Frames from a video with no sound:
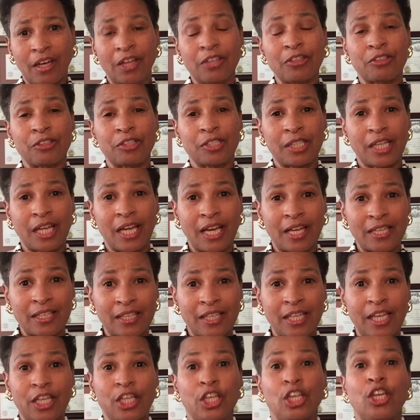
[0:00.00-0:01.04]

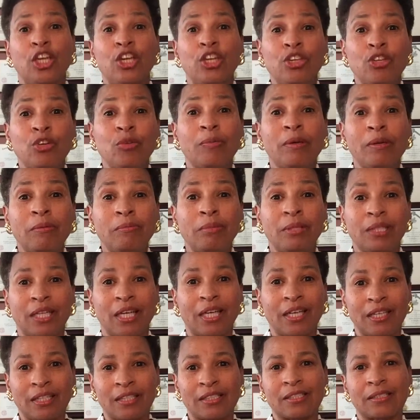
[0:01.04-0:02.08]
understand that human
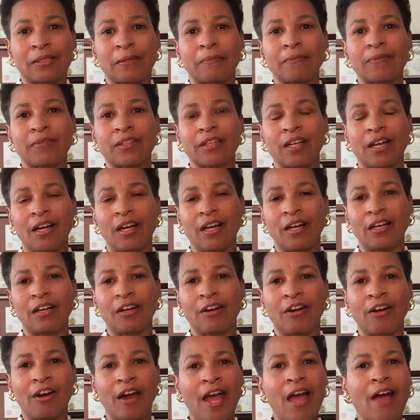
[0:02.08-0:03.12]
beings
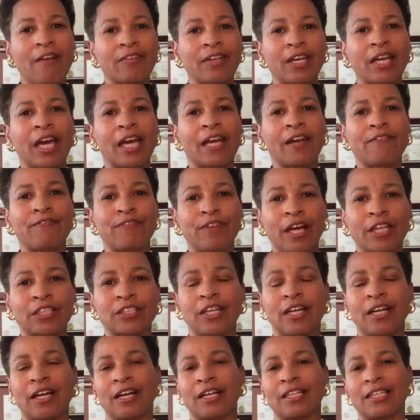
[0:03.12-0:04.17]
are having an
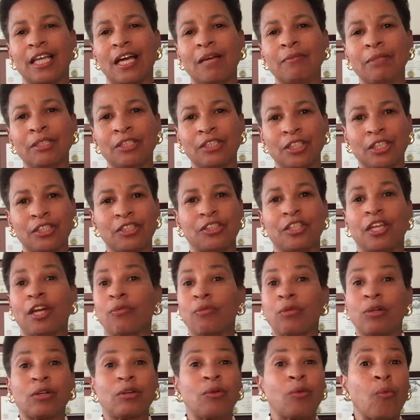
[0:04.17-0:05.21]
effect on our climate such
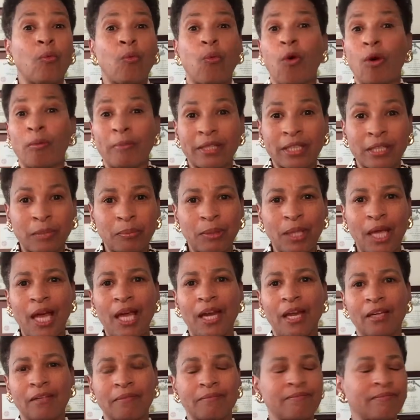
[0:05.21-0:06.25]
that we're warming the
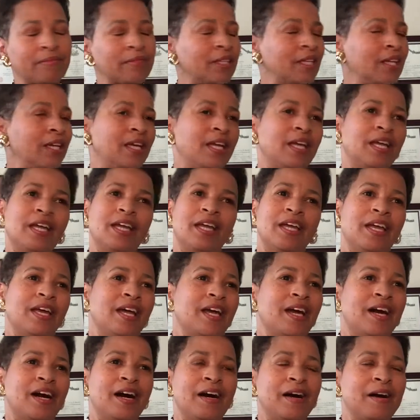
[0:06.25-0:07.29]
planet.
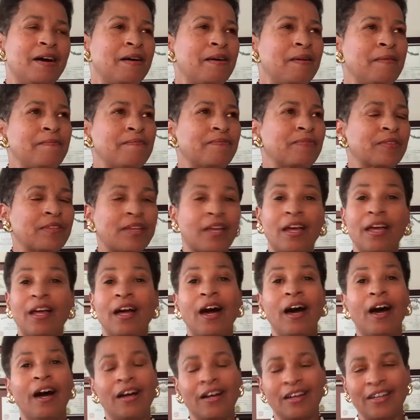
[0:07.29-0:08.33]
One
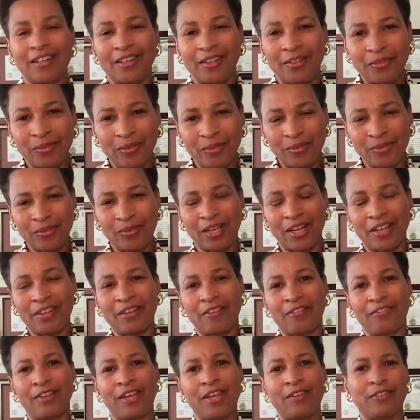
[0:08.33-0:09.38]
of
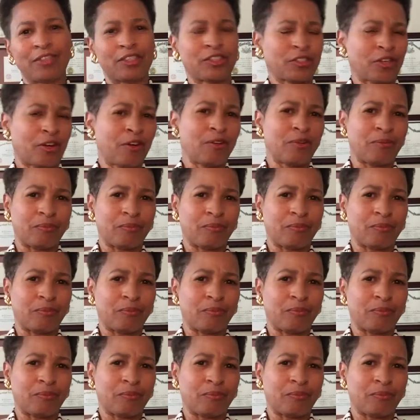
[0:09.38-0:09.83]
their favorites.